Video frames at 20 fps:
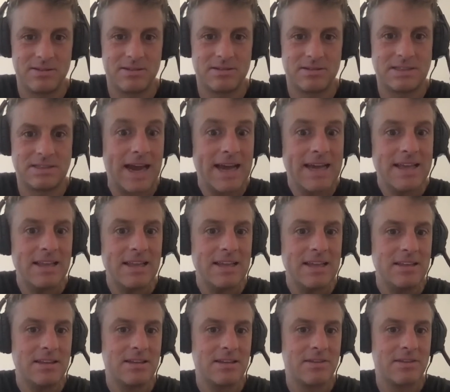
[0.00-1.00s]

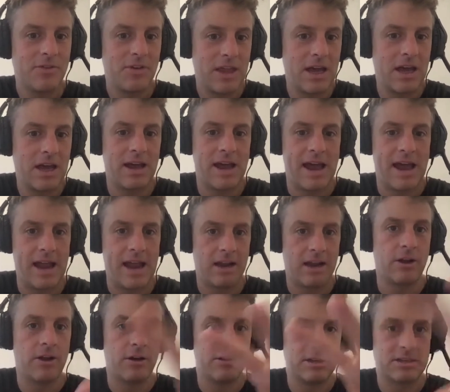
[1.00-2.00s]
daily for the, and
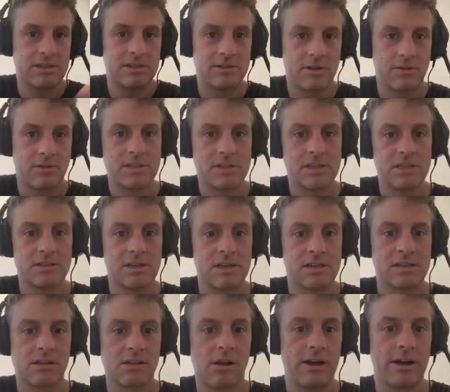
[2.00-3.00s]
I know this is obviously a
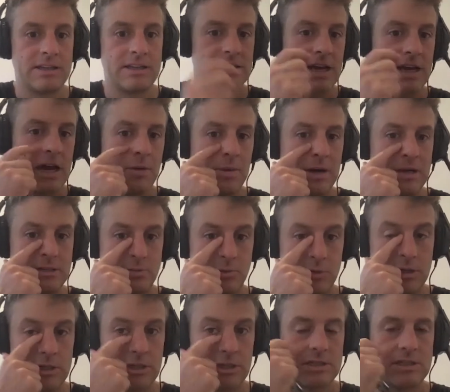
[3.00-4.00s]
sliding scale based on
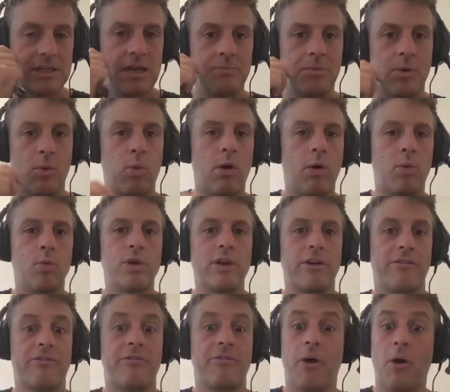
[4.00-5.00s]
what you just said, but what would
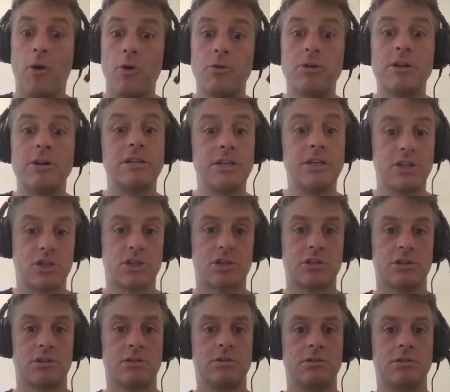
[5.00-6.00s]
a phone
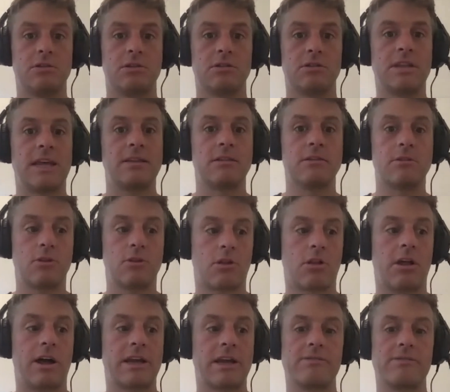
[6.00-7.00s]
addiction then
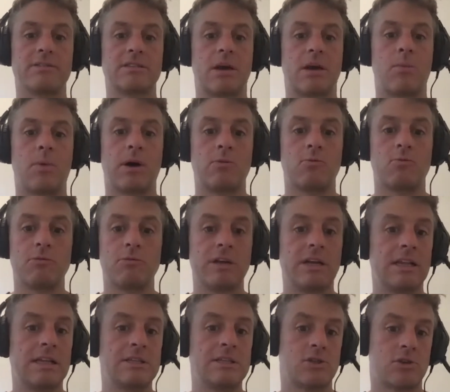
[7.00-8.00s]
look like if someone
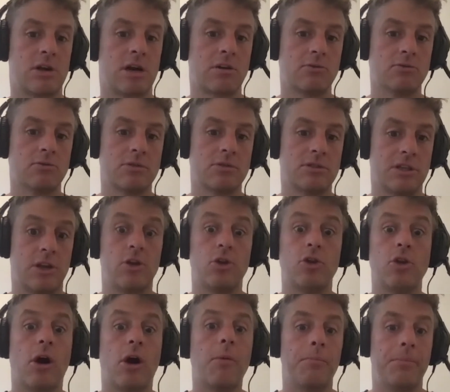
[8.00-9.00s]
really struggles to
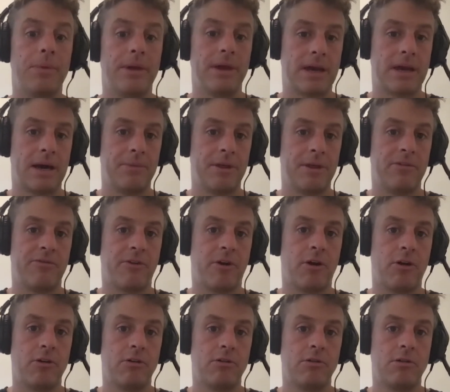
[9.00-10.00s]
not pick up their
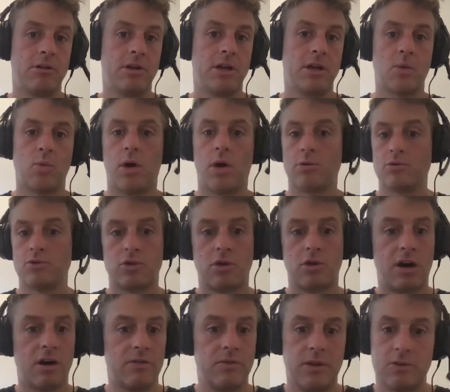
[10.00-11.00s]
phone while
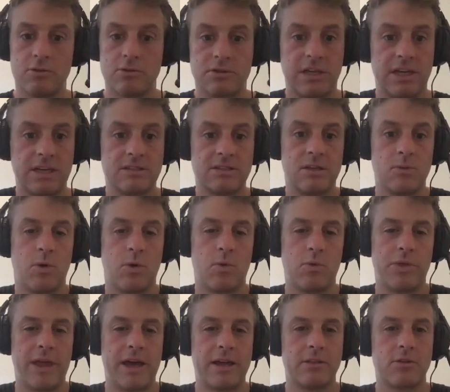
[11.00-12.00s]
driving or texting? What
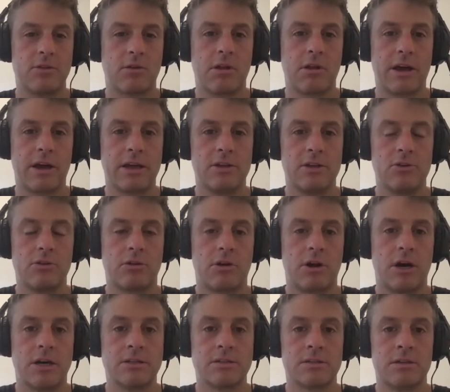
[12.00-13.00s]
would that look like in your
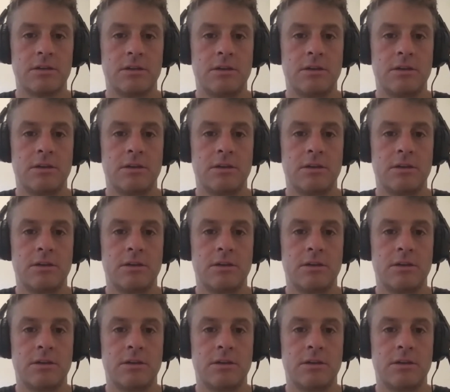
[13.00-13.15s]
eyes?